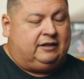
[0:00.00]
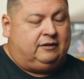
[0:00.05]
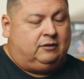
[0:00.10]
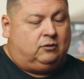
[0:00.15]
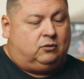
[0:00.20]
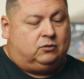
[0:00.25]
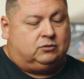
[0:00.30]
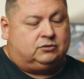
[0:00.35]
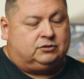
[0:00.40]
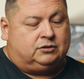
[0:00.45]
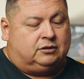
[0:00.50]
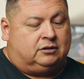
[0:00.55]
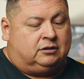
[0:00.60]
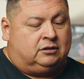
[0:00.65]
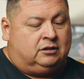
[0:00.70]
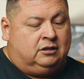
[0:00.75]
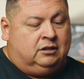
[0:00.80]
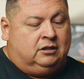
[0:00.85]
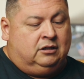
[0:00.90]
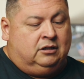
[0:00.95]
of the holster.
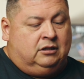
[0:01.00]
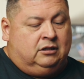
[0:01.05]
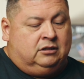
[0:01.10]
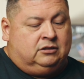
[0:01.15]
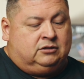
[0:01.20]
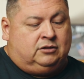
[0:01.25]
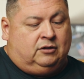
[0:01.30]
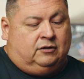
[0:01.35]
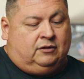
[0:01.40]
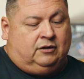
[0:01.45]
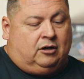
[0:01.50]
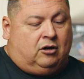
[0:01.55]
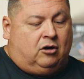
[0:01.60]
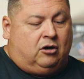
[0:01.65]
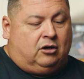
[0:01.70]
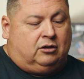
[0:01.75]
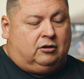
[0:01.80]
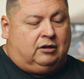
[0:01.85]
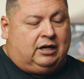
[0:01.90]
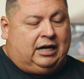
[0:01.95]
So the
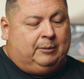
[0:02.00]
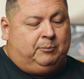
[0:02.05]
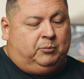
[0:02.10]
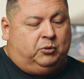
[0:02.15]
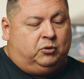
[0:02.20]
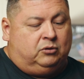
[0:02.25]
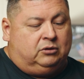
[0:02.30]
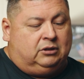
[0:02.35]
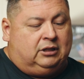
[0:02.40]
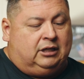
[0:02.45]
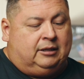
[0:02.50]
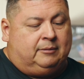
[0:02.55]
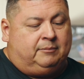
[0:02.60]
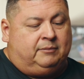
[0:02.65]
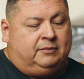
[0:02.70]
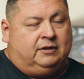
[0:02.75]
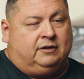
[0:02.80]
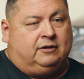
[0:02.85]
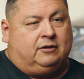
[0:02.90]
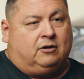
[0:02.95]
harder I pull up,
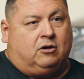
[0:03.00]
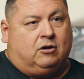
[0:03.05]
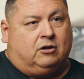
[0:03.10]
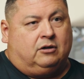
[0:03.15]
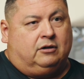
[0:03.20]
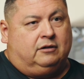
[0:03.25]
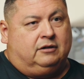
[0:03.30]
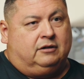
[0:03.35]
the harder